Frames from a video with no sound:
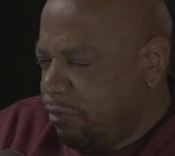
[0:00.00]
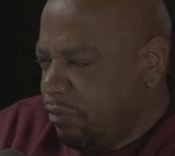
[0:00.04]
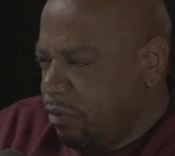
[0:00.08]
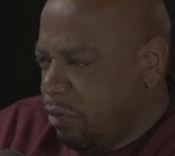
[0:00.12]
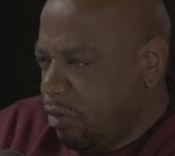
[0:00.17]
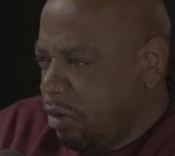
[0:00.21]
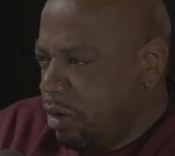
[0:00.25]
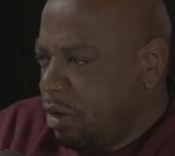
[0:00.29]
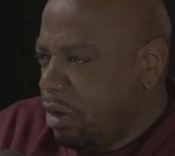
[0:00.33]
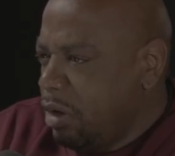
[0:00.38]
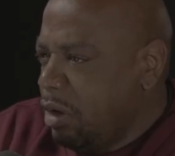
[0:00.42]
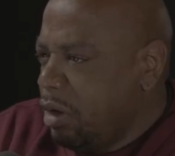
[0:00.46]

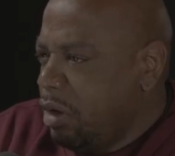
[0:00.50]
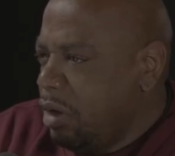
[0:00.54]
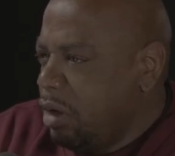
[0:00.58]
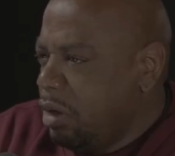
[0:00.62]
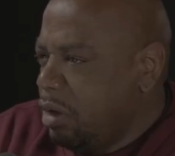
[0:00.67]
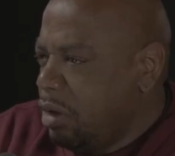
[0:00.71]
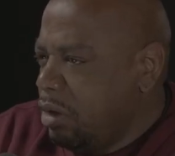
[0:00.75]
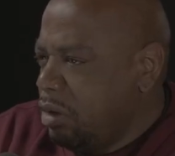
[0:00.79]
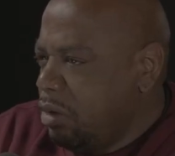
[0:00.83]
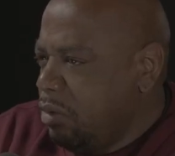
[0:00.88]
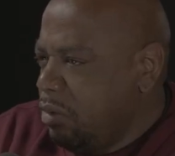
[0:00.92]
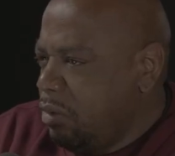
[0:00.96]
before.
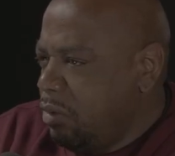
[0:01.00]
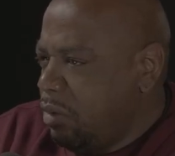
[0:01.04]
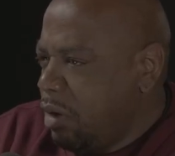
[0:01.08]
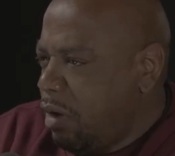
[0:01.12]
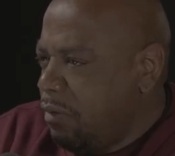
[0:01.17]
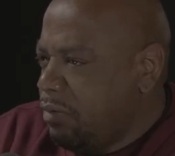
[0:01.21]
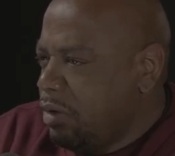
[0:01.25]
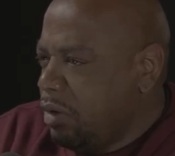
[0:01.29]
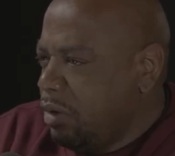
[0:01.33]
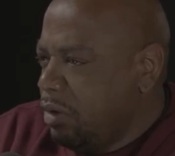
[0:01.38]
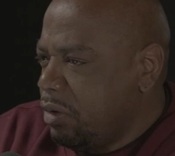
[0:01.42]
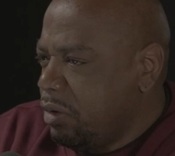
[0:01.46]
You
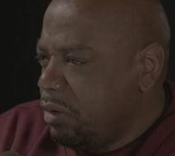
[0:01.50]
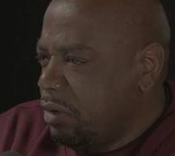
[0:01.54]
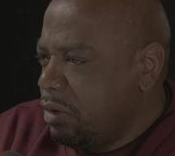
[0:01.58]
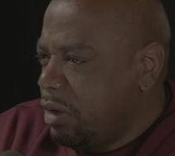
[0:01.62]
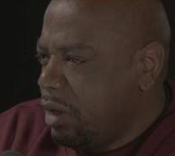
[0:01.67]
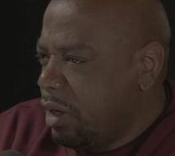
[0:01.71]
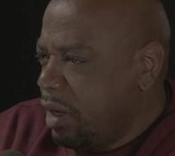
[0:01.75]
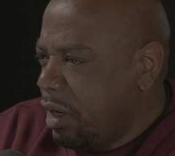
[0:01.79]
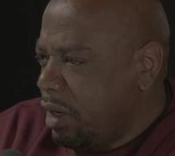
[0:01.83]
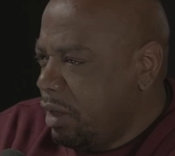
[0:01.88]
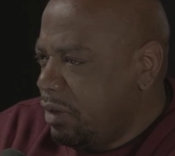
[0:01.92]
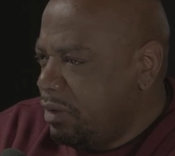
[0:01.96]
ever
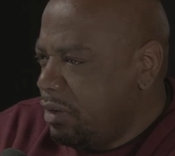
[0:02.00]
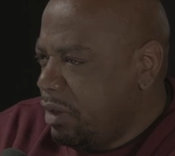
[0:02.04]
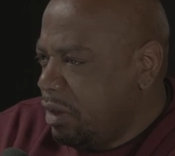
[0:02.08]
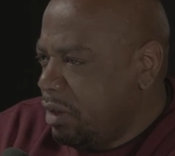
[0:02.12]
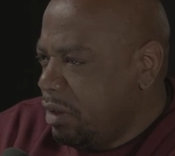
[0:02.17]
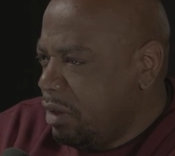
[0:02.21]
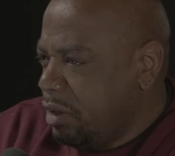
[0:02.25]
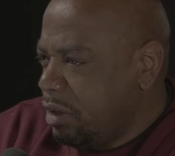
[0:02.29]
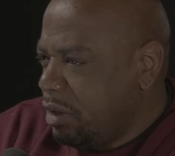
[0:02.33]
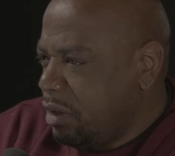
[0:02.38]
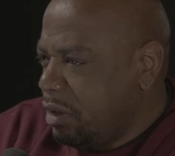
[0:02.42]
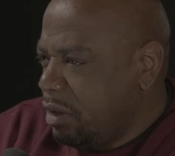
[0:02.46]
did
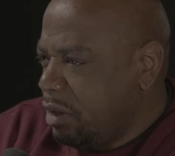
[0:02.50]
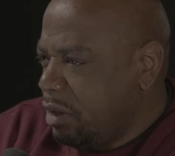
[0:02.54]
LSD?